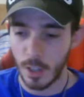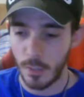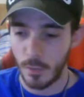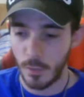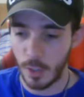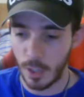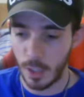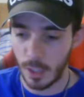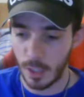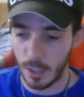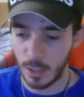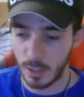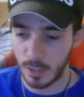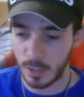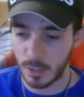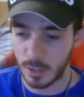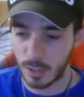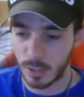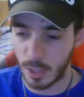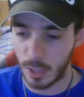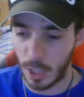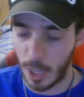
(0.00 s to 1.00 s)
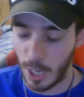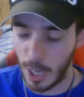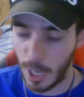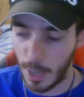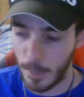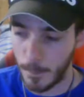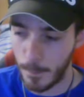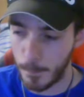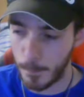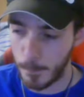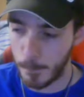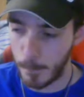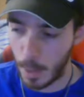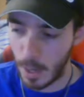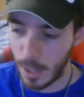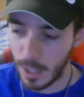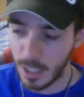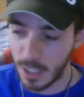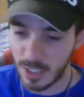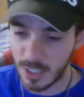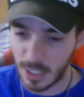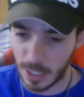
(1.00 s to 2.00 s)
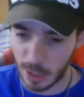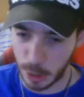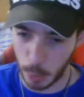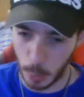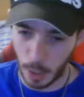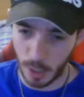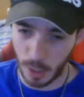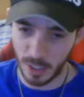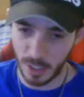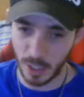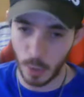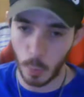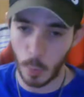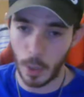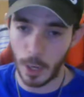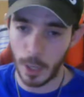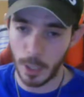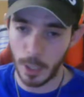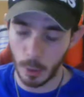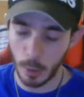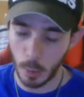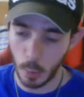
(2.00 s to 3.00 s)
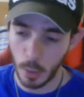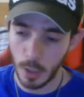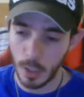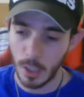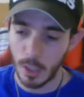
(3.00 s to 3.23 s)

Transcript: There's bisexuality, where you